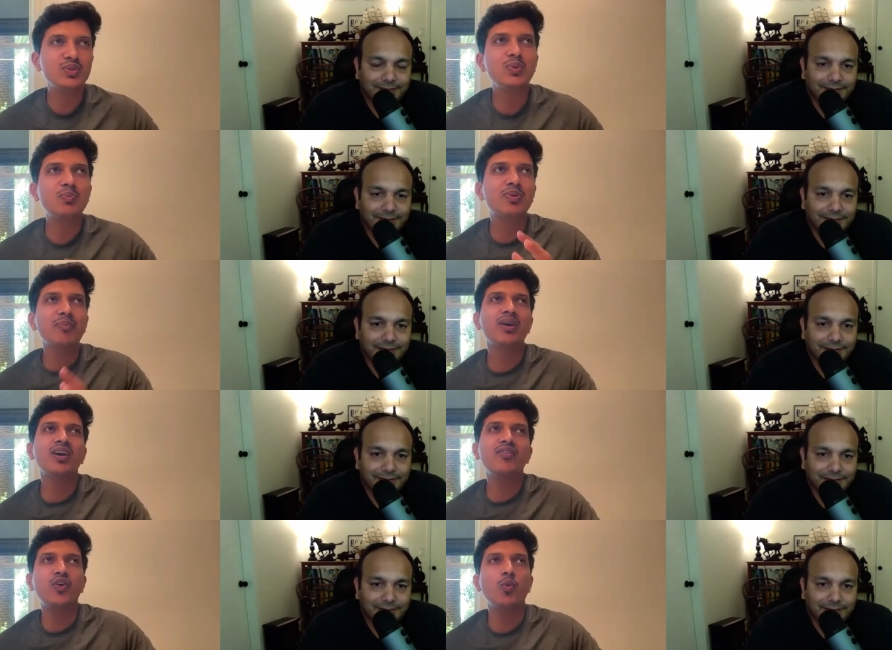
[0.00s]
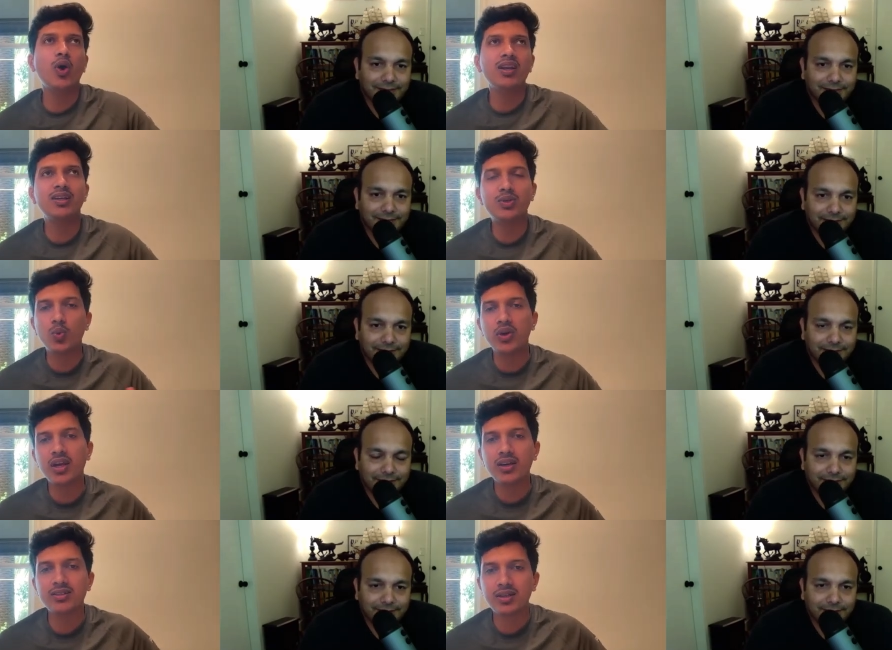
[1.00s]
Speaker 1: you prepare for one two
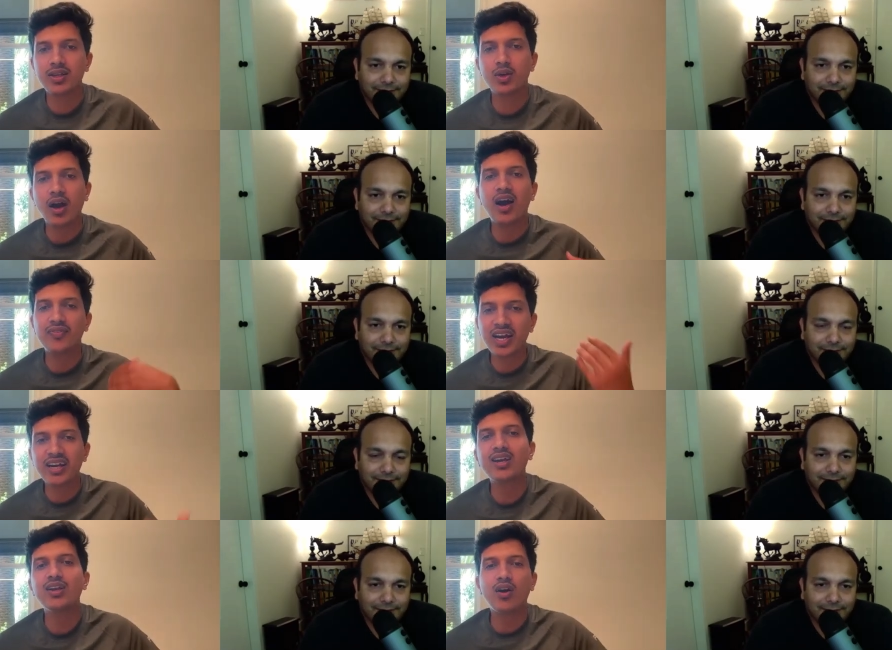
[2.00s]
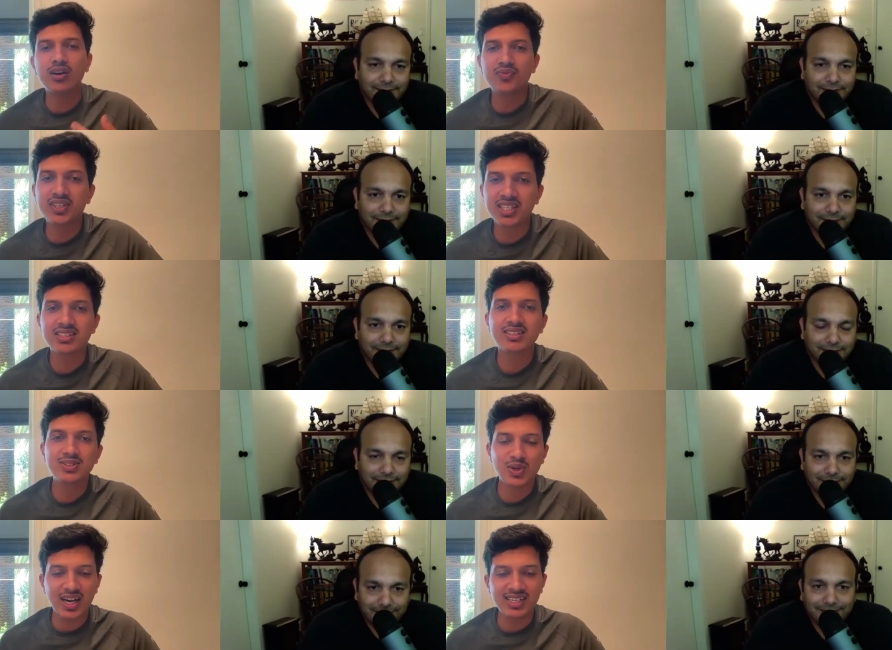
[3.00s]
years after getting a lot of
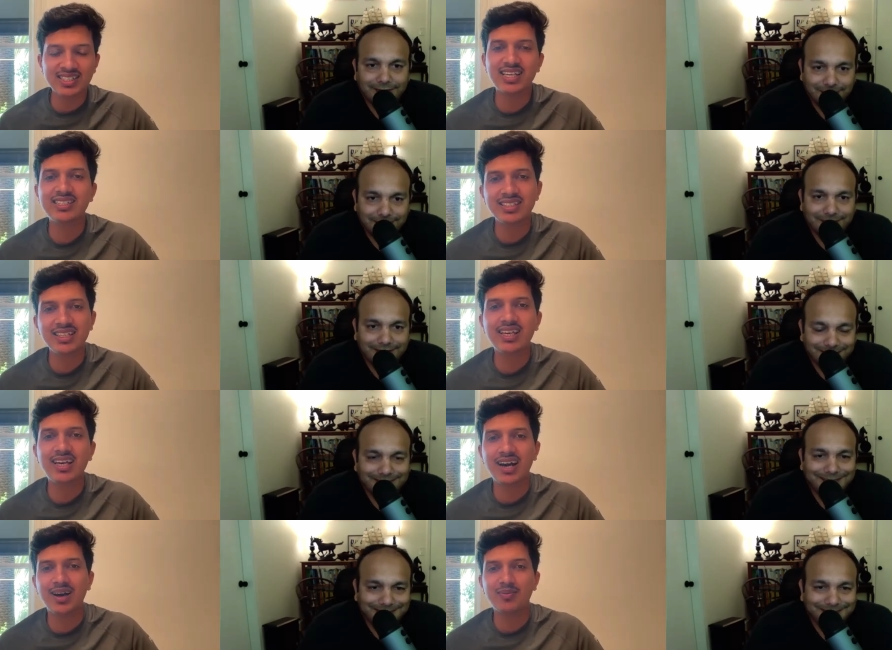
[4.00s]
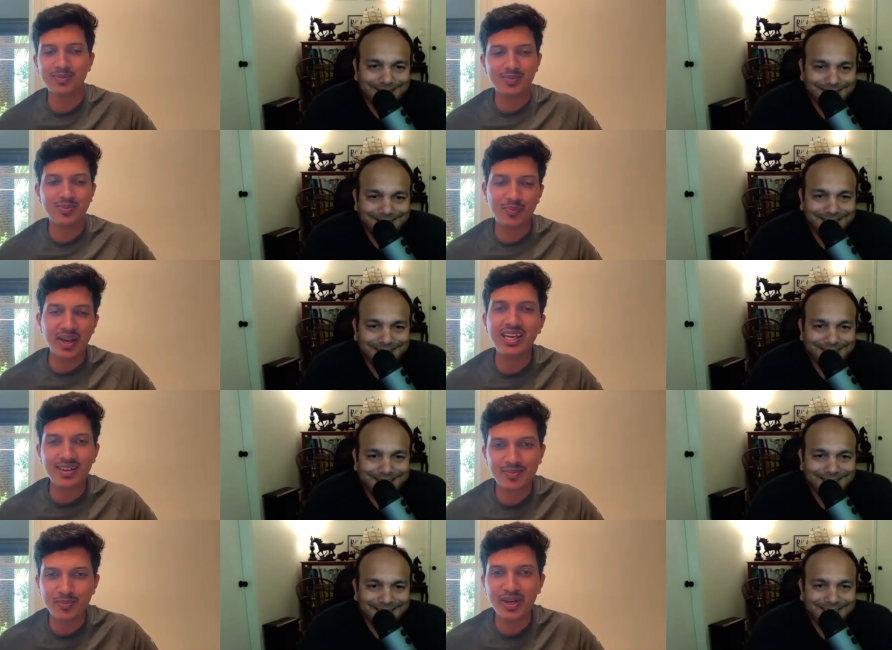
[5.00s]
rejections you'll understand the uh,
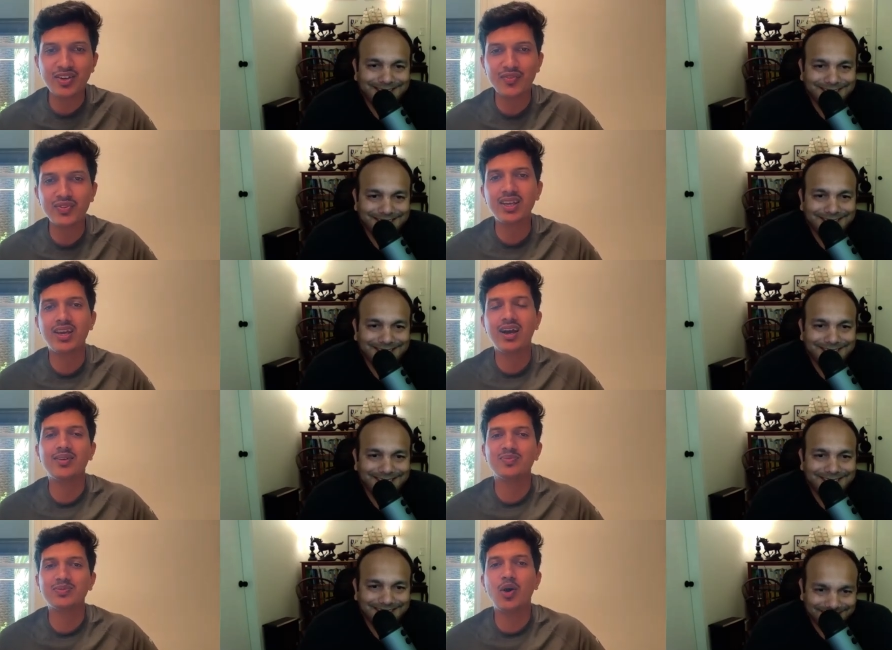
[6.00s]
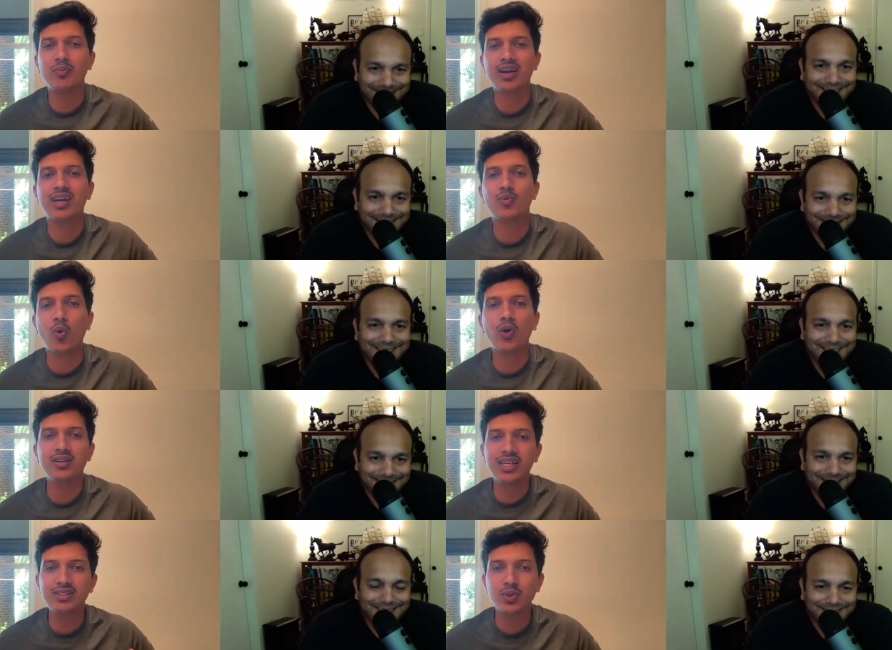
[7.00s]
main beat of the uh, job market
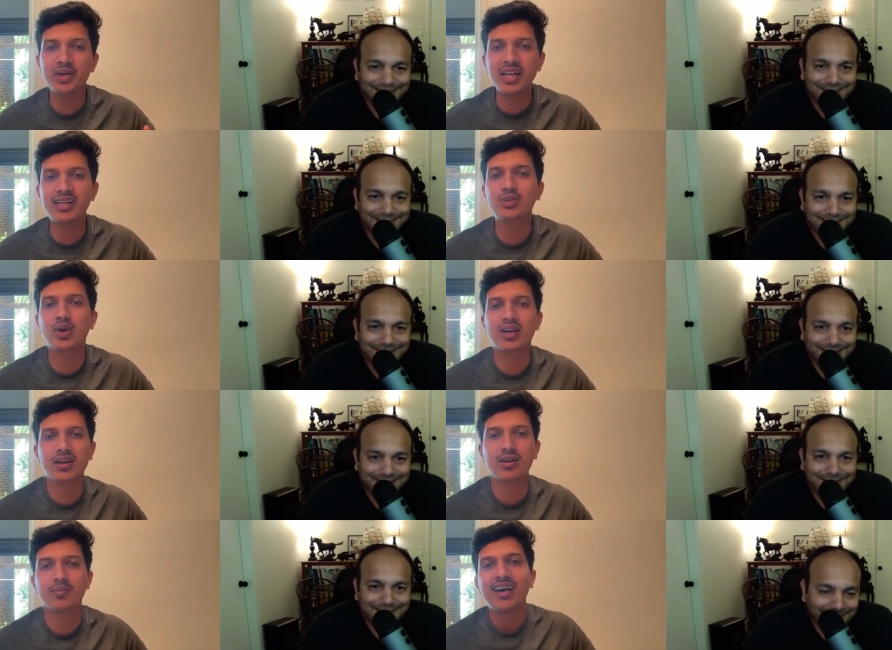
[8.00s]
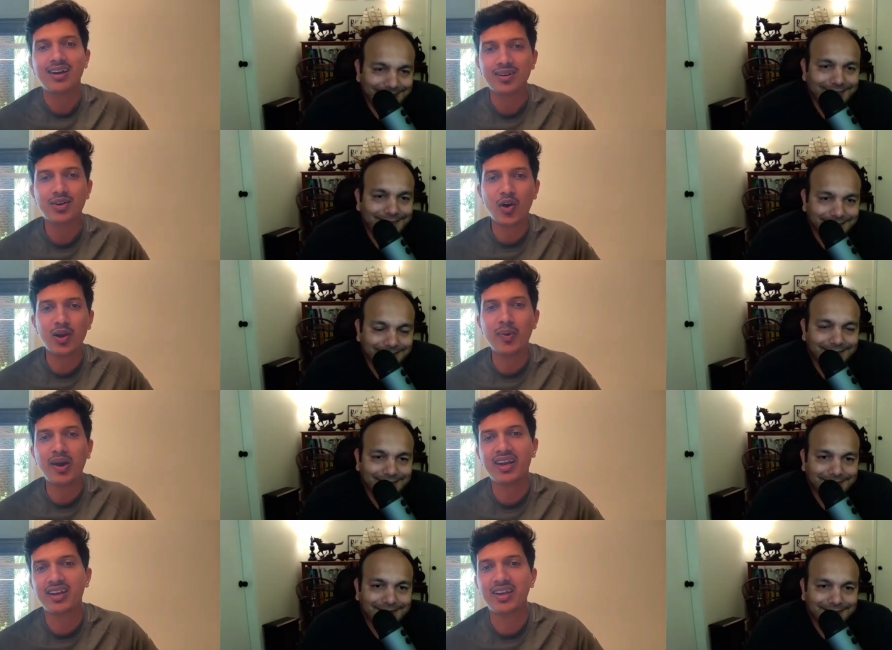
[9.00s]
what needs to be done to get a, a, call
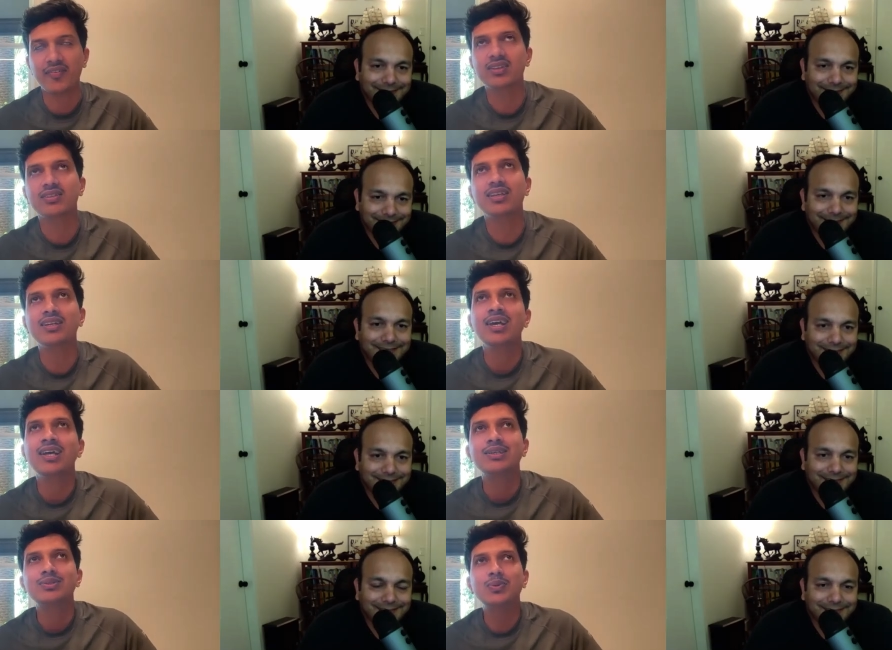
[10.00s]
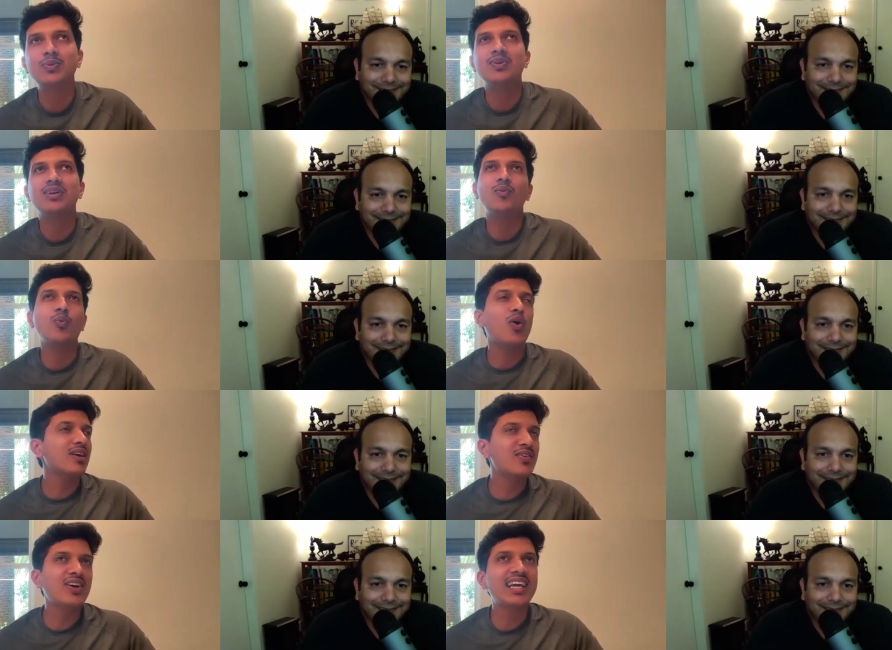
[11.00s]
back and everything so
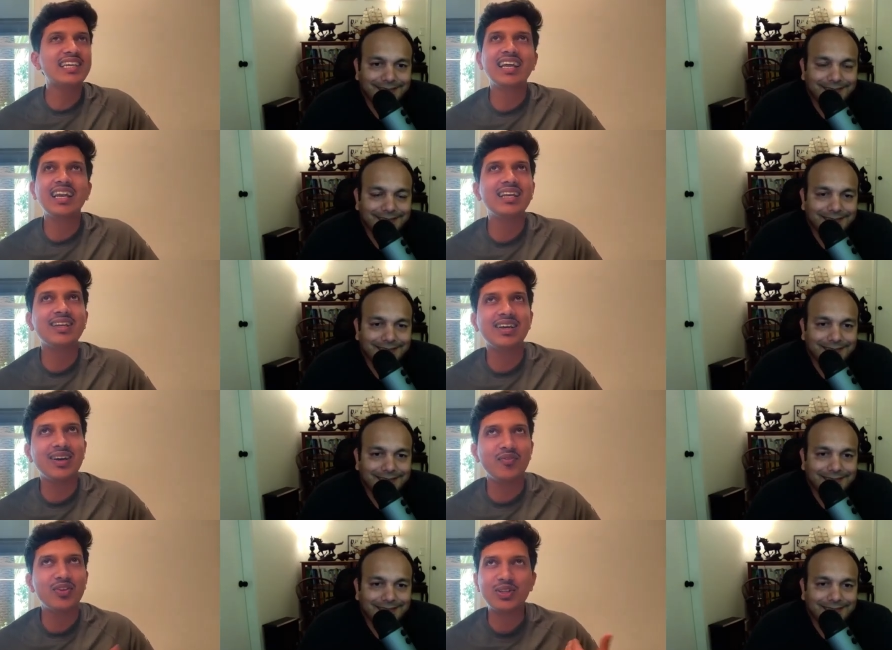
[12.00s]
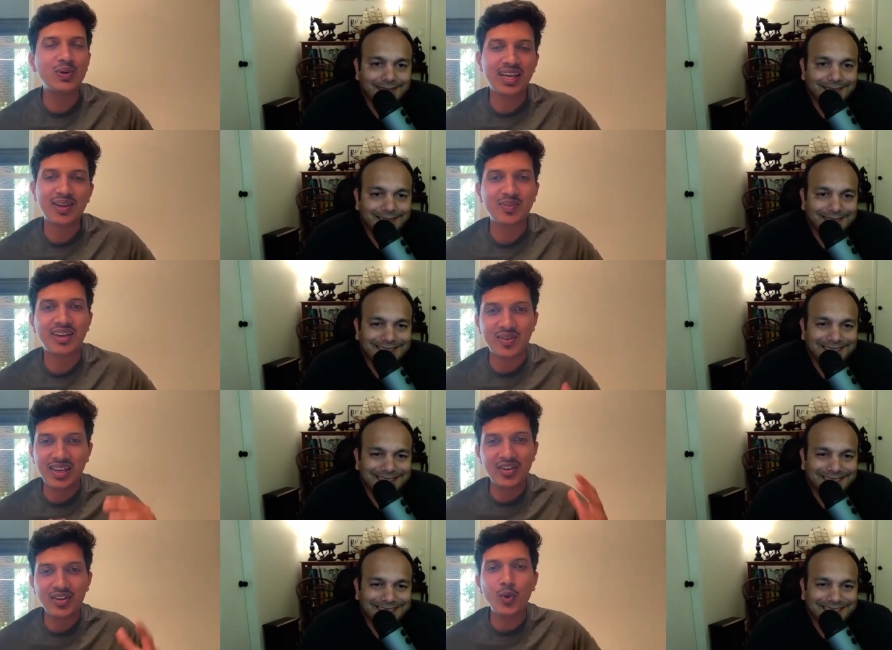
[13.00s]
whatever i tell without like
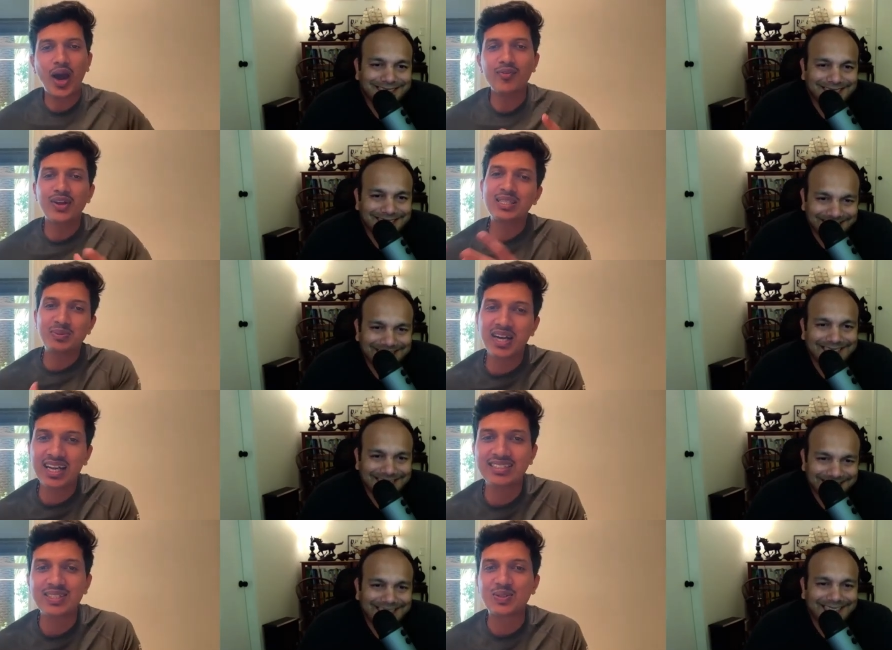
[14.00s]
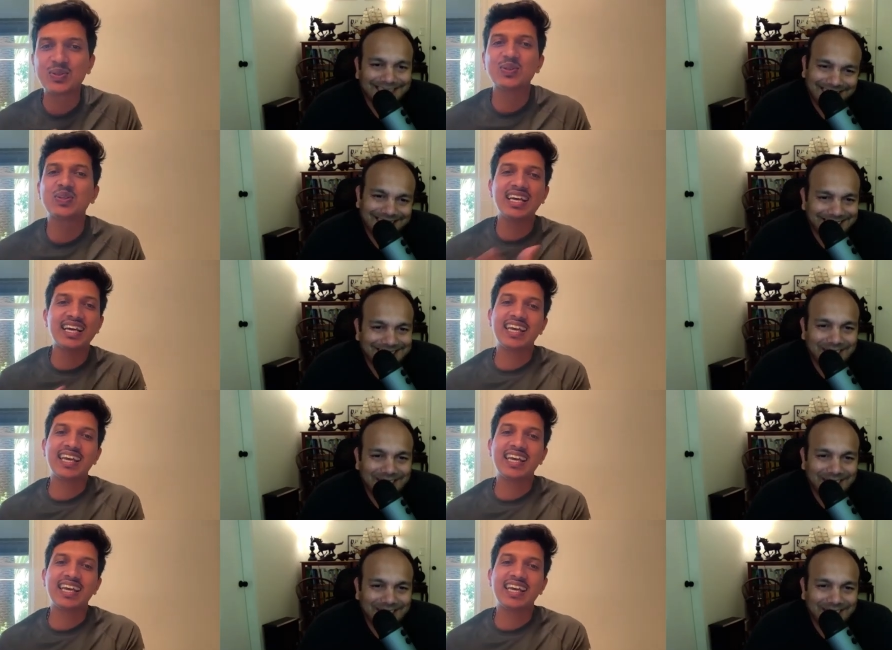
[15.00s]
you have to experience it to it's an